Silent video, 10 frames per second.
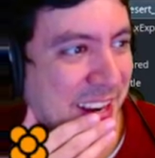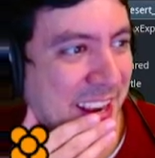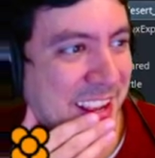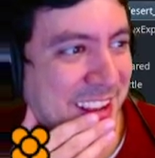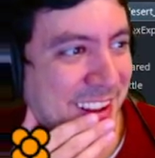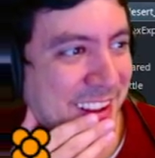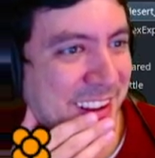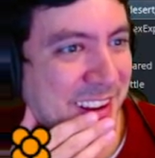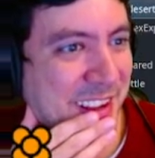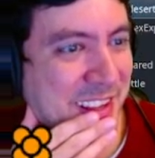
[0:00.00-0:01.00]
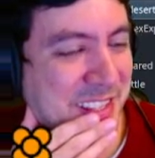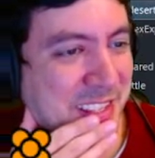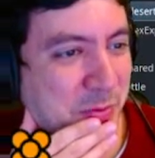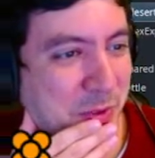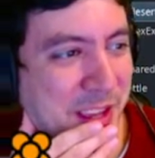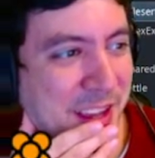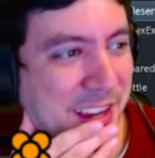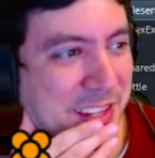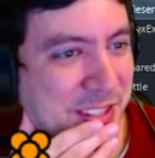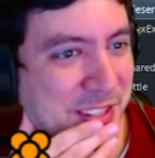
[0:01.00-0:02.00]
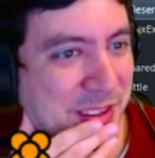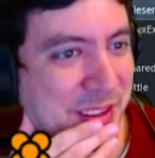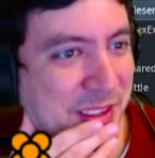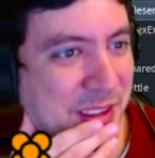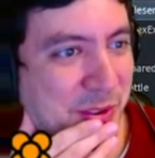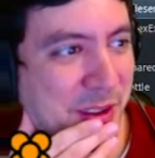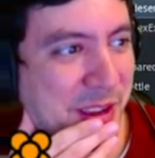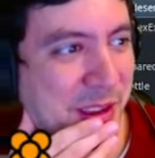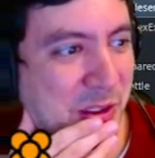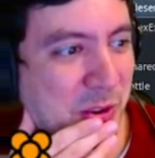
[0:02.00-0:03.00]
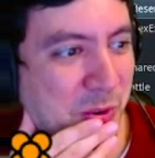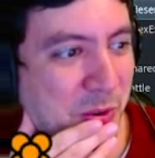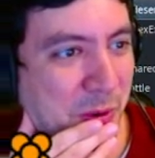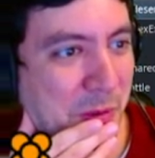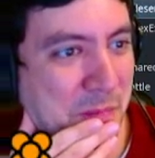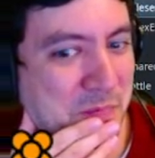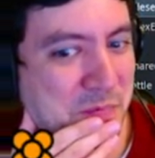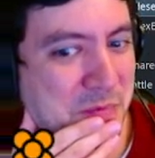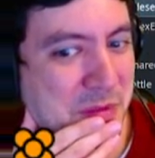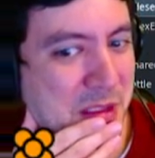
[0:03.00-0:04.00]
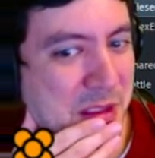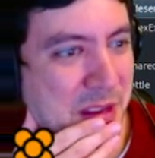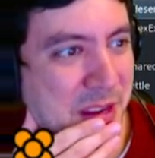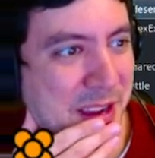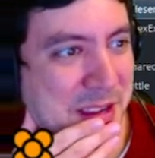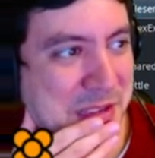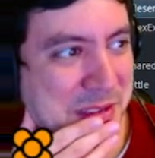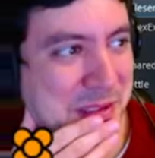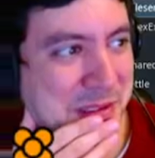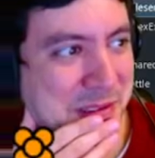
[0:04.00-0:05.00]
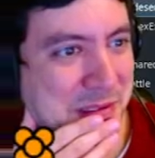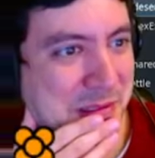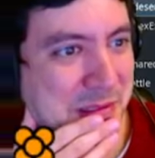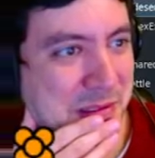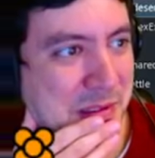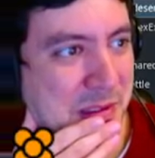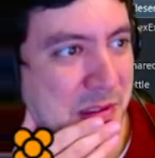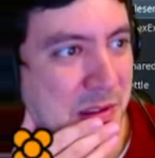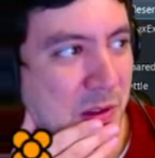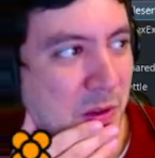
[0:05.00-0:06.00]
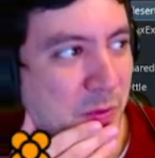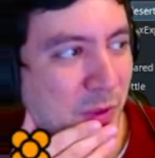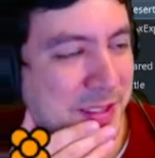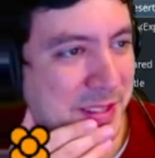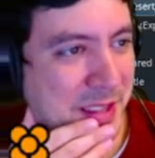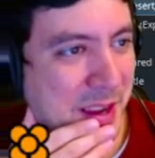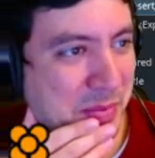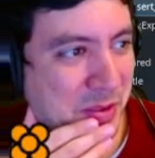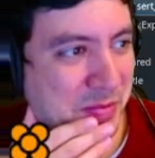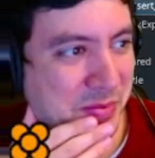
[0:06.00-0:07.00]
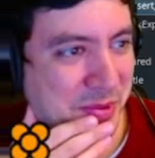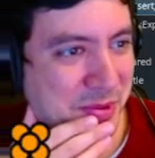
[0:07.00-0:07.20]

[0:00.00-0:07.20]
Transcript: Hang on. Did we actually... Okay, cool. Nice. Why is the sky purple?